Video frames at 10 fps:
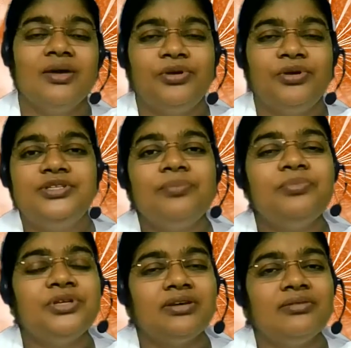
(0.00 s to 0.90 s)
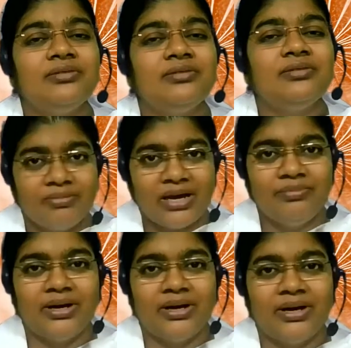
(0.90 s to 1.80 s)
Prajapita Brahma
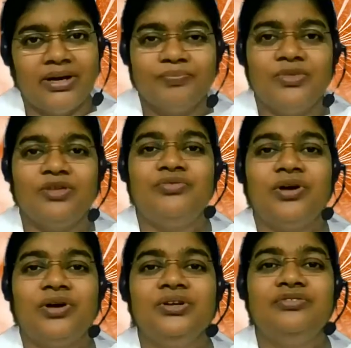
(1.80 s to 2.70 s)
Baba, the founder